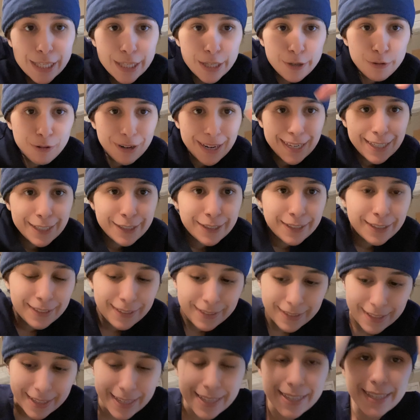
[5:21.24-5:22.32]
See you later.
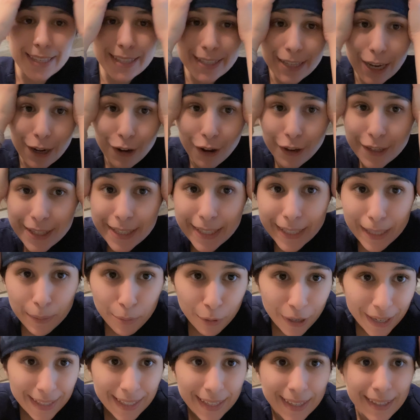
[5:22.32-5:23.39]
Stay lost, keep
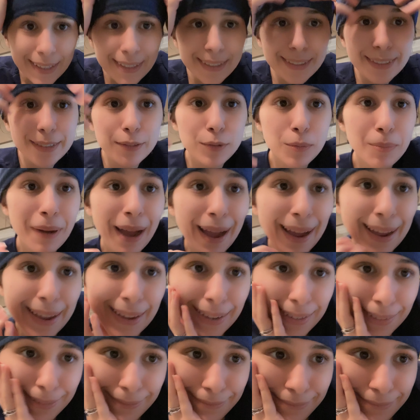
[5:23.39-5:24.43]
reading. Goodbye.